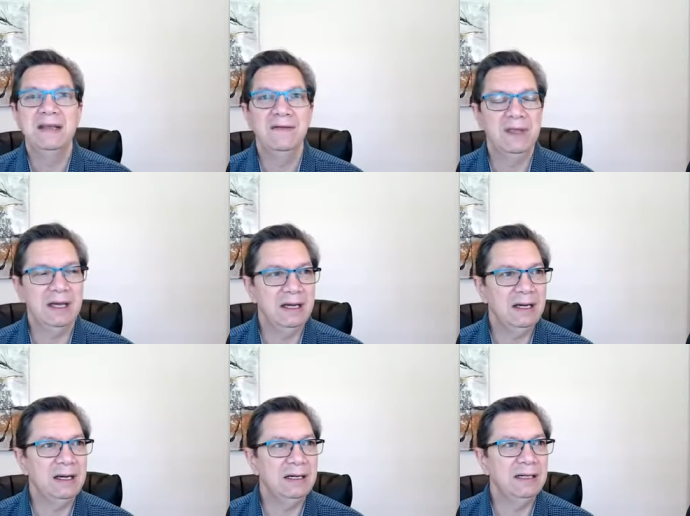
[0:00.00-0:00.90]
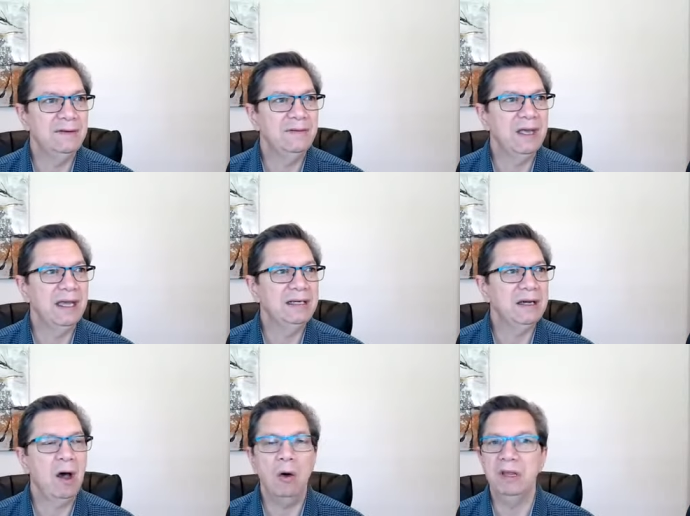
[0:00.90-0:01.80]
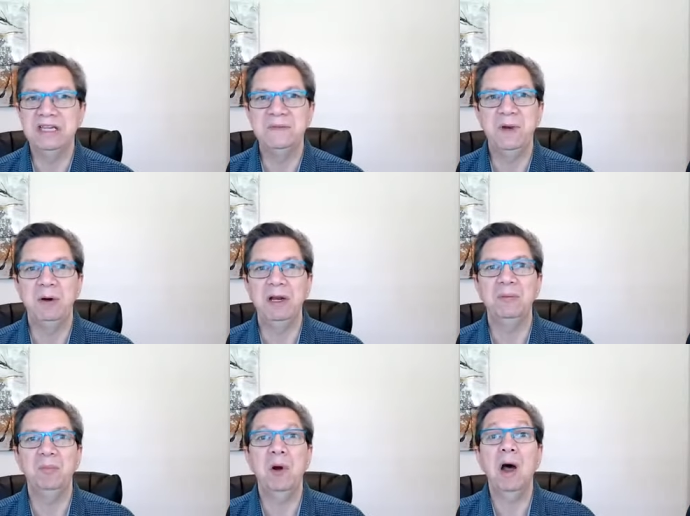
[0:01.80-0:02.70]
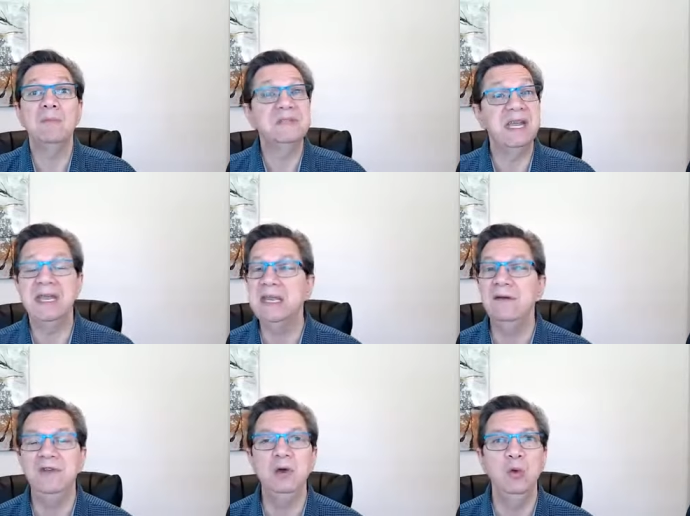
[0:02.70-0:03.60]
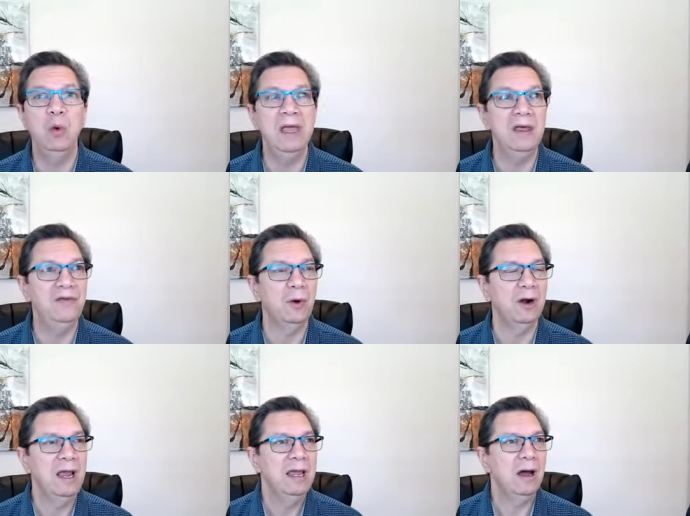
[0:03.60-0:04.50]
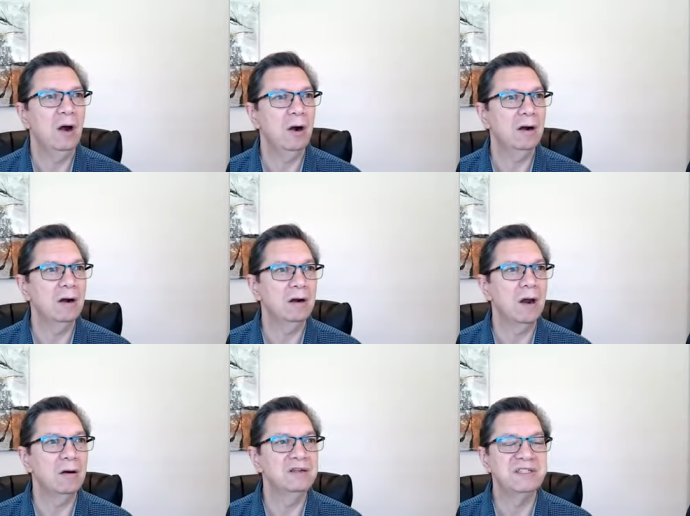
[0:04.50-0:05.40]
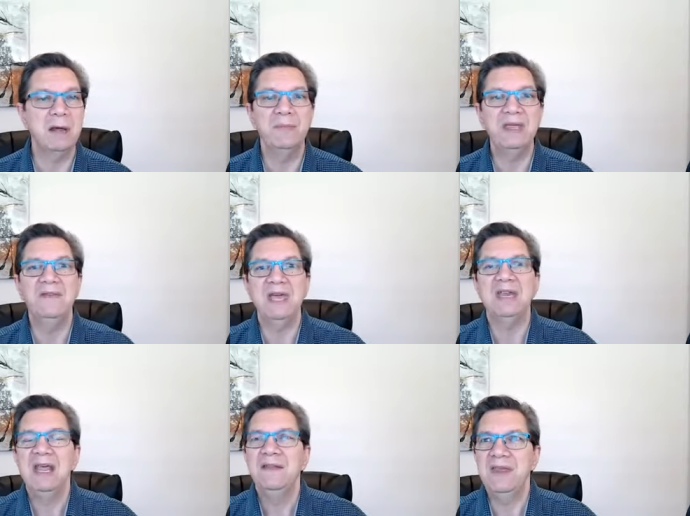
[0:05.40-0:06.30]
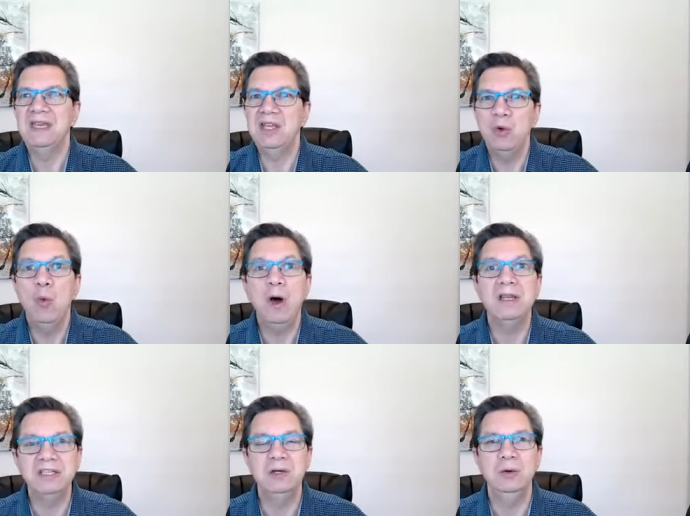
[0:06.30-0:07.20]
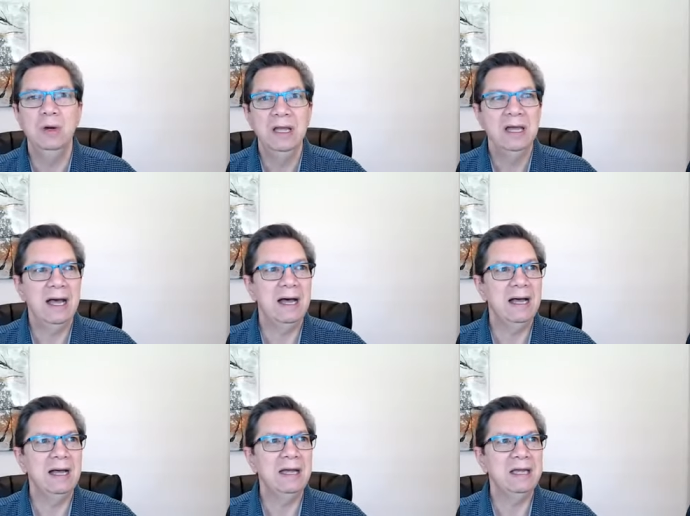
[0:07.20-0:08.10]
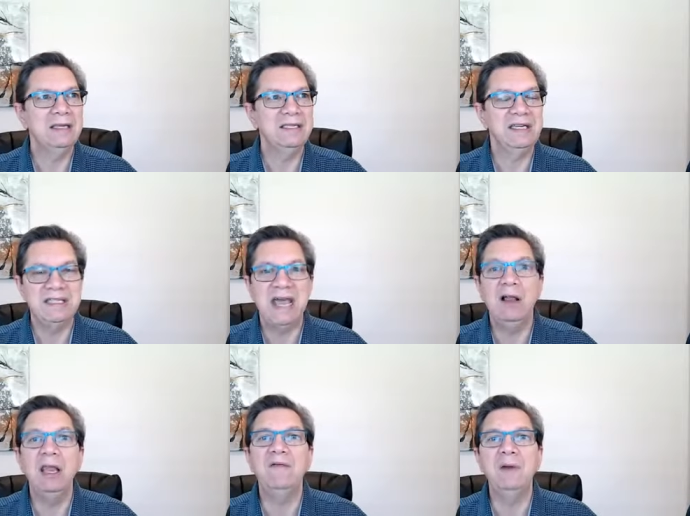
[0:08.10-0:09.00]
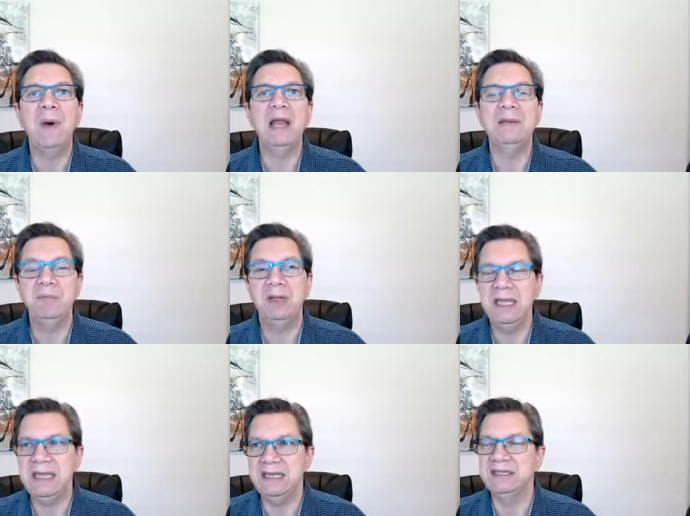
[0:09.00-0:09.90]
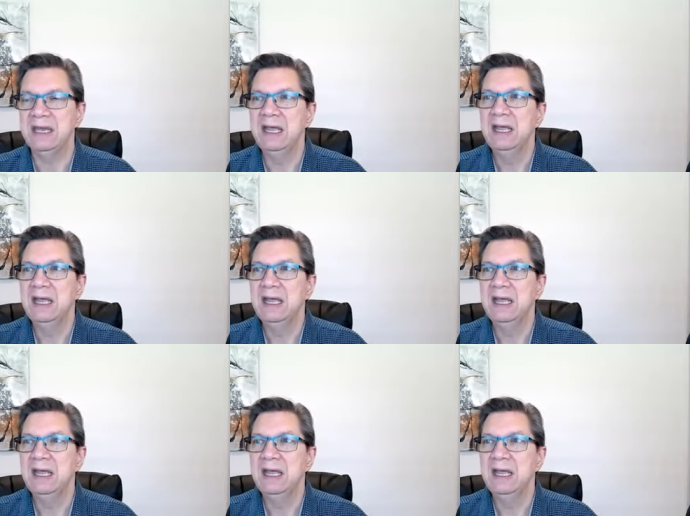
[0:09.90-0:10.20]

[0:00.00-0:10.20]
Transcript: the uh, that Holy Spirit prompts any of you with, or or, or, or something that that you want to uh, to tell everybody, please